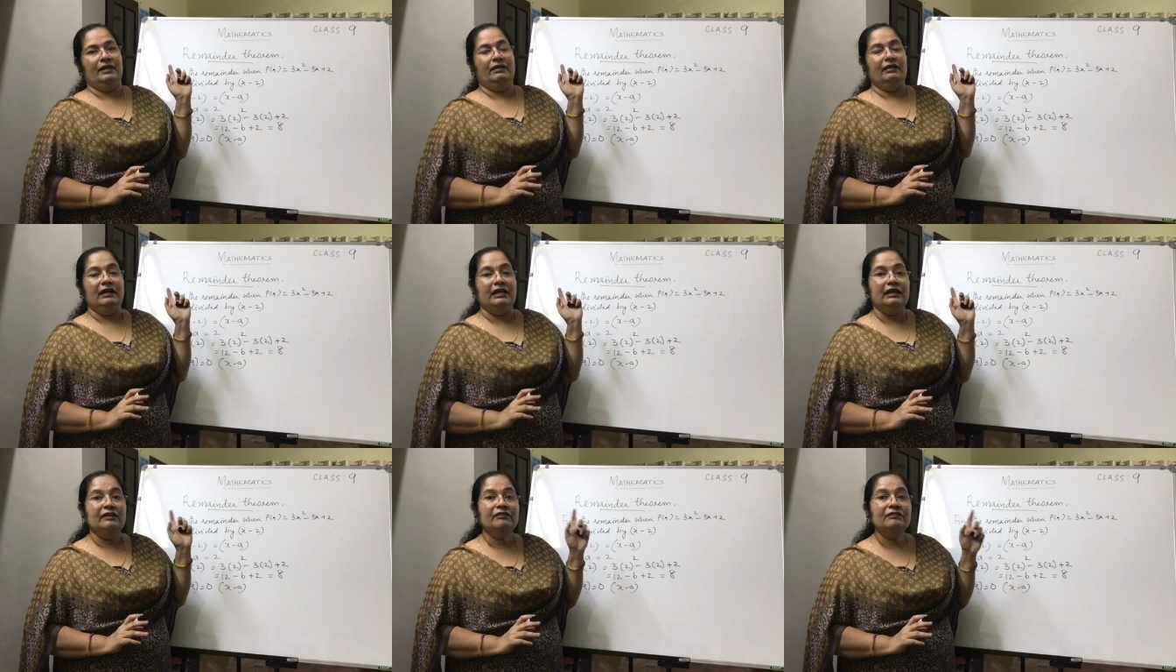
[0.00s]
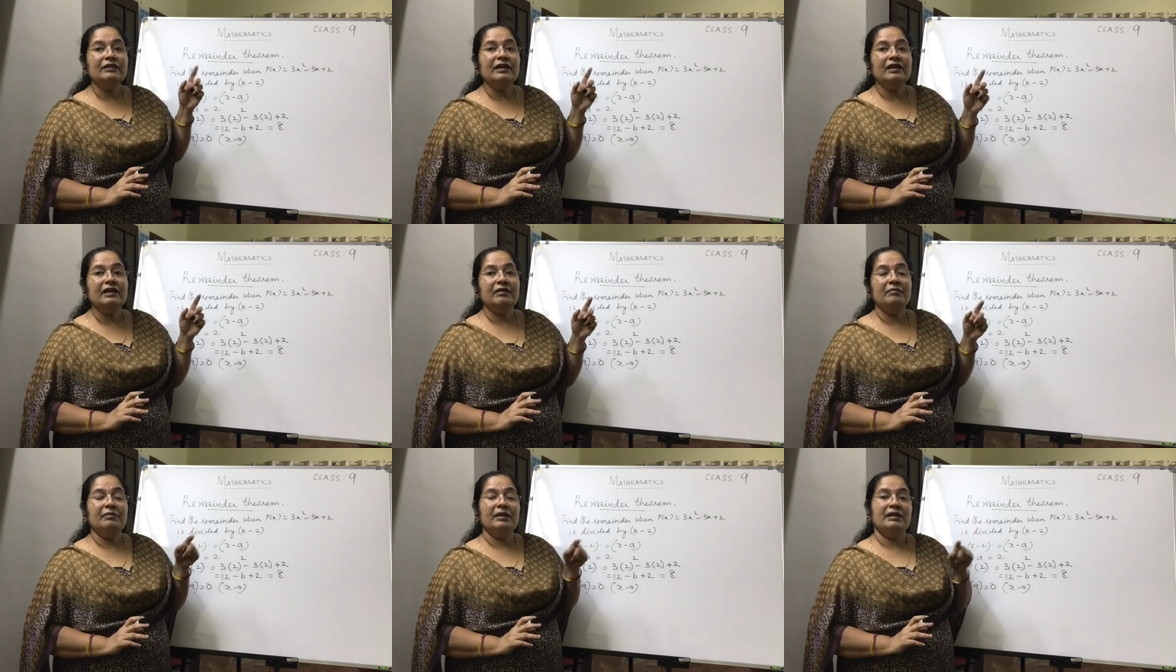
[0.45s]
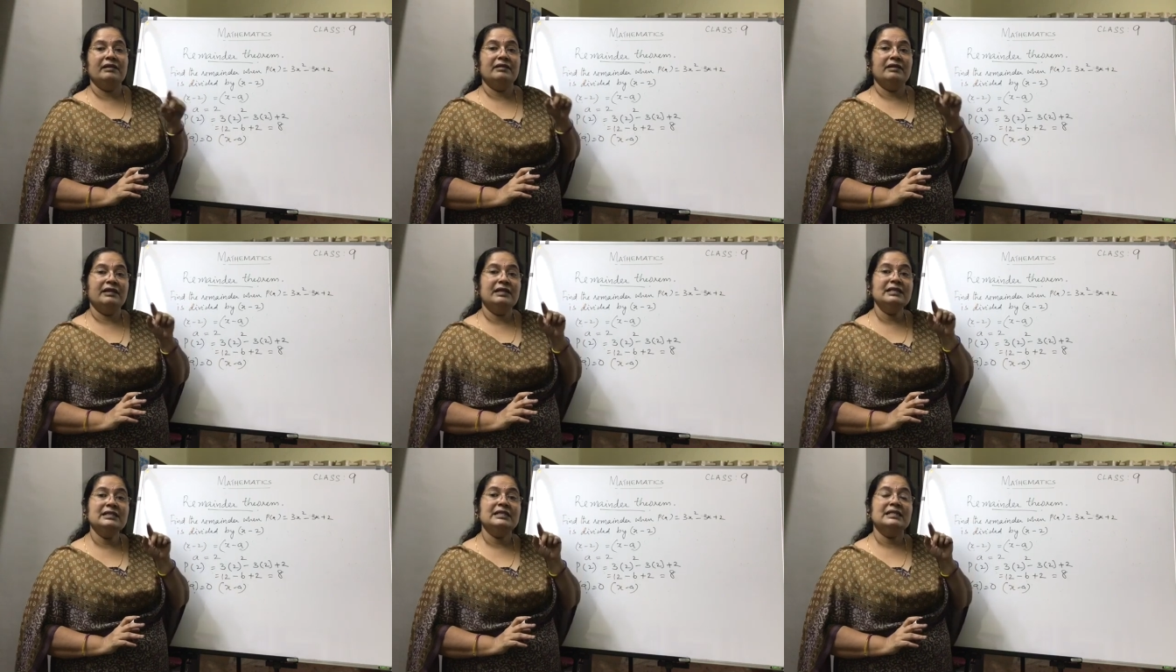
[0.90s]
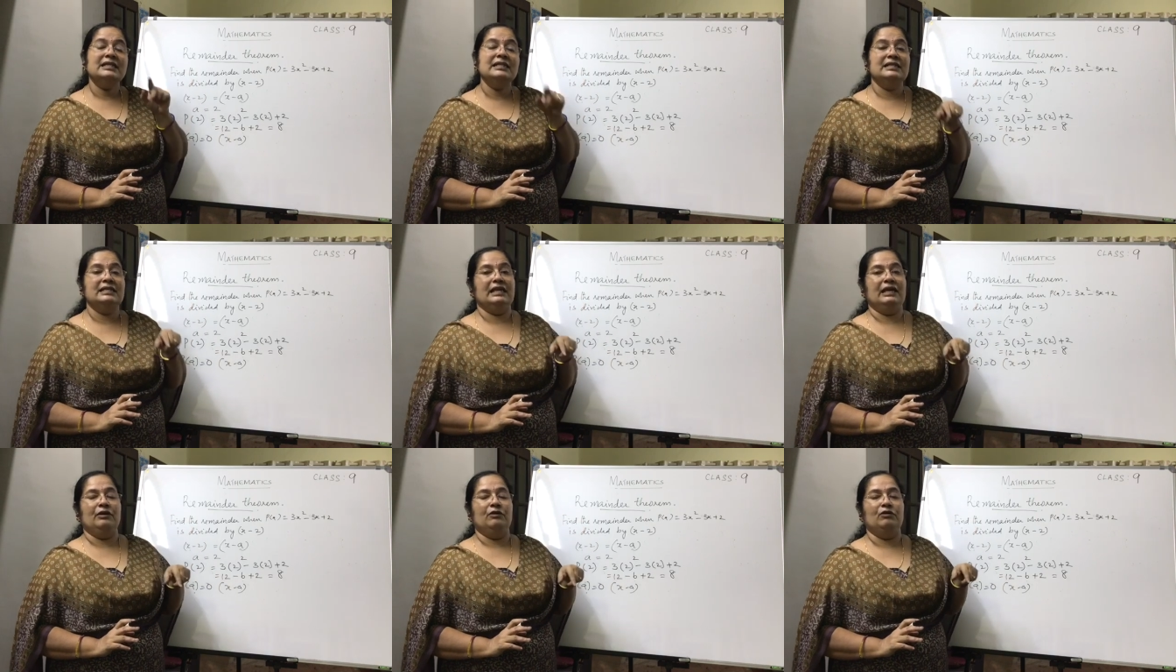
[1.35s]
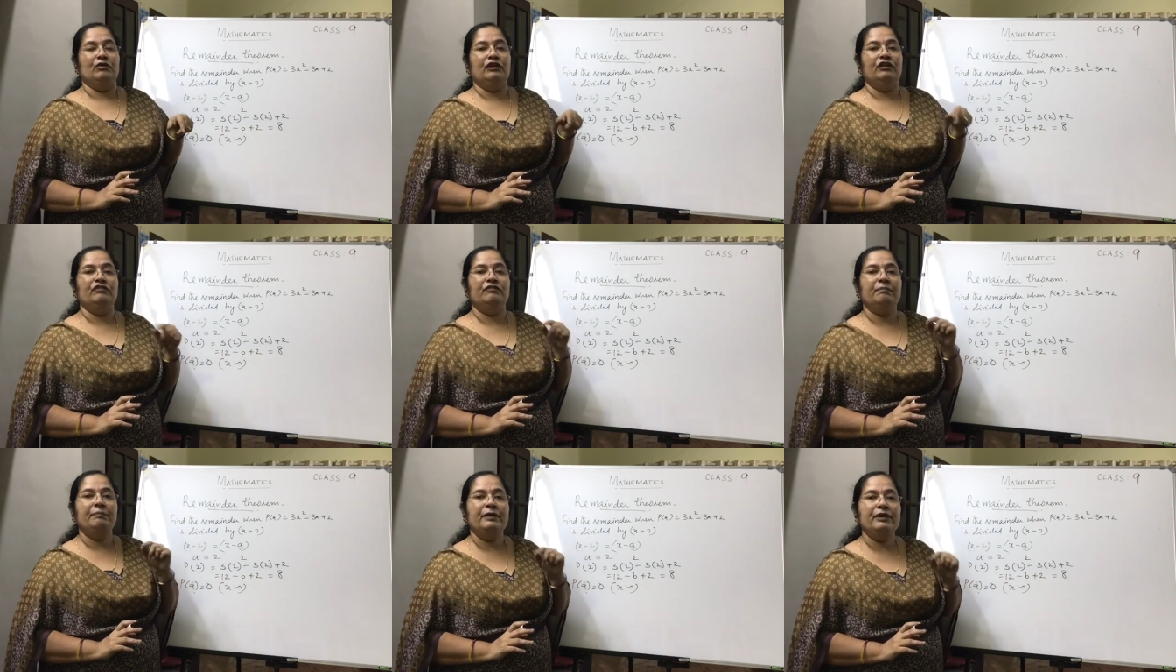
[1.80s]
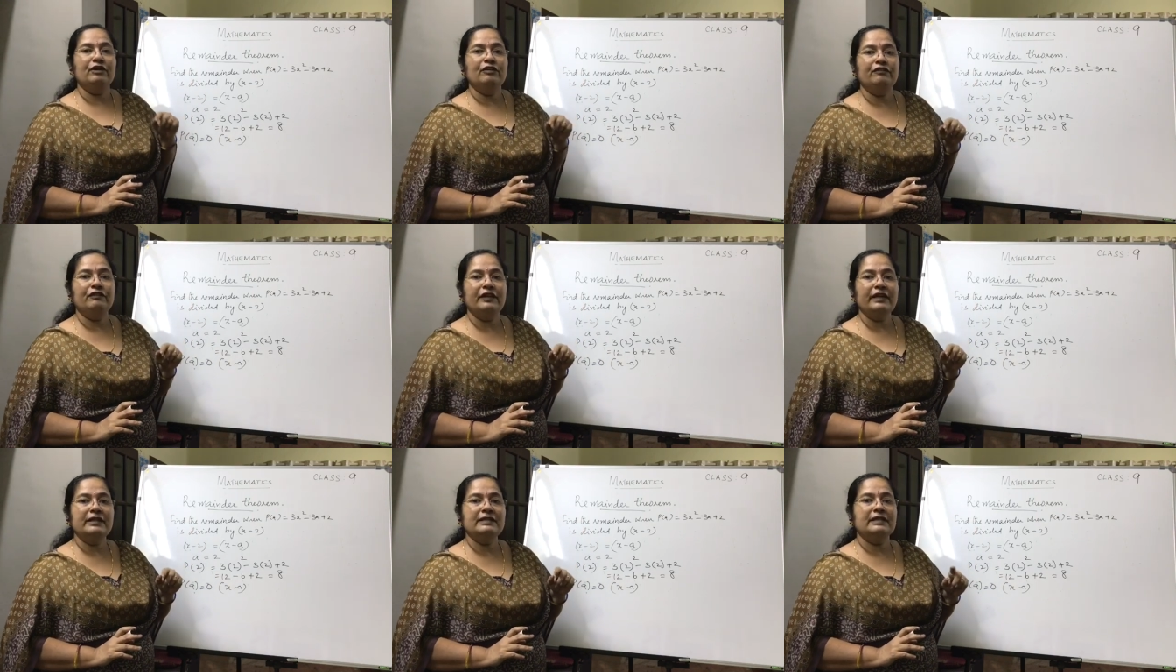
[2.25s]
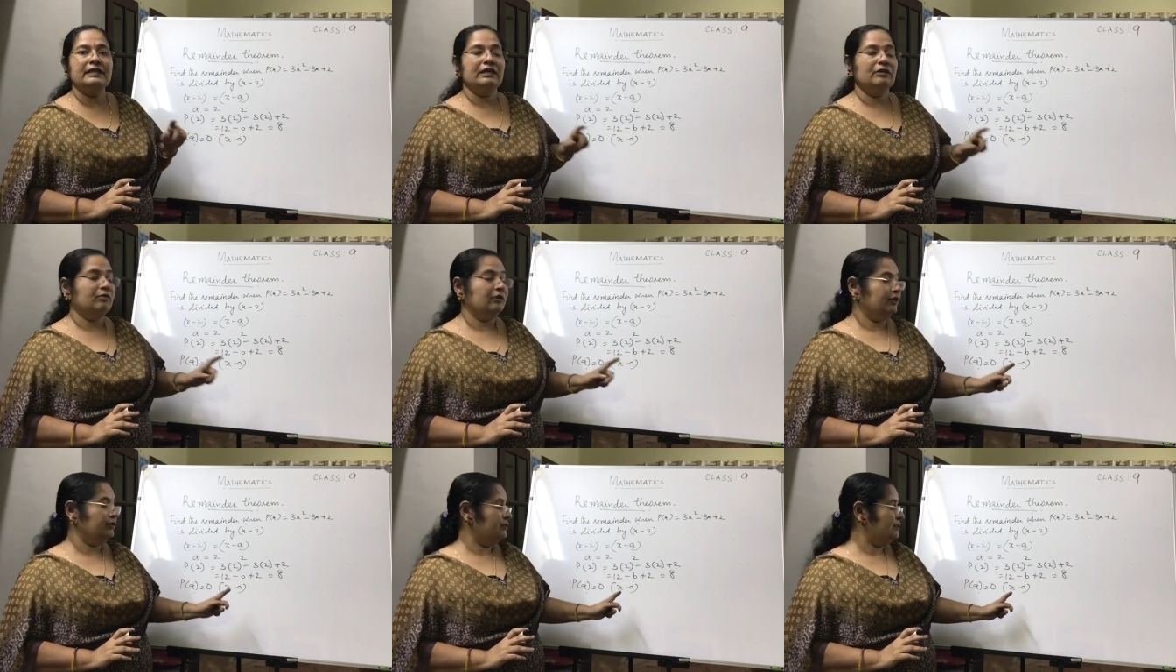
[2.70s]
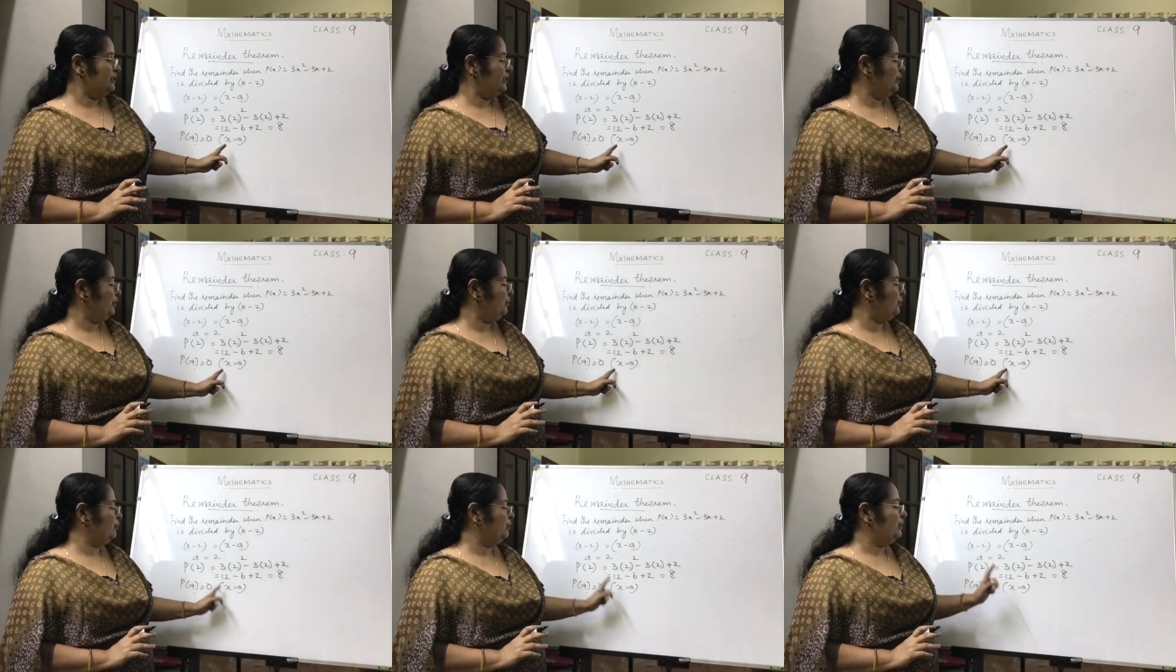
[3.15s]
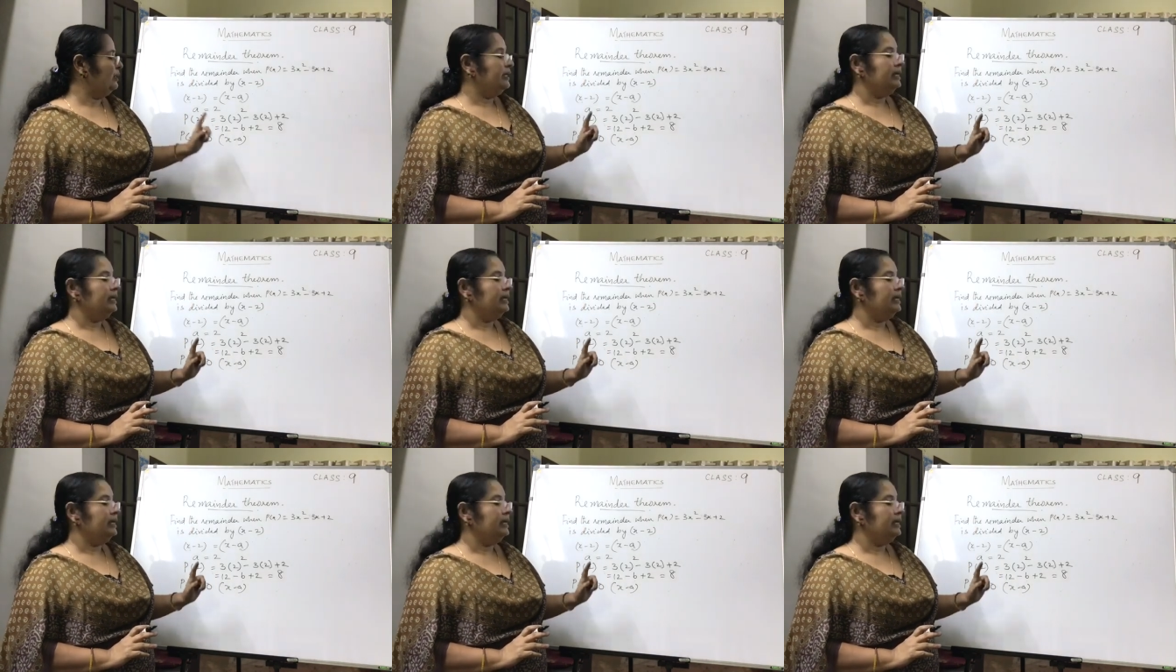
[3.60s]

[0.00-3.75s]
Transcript: If the remainder is 0, if p of a is equal to 0,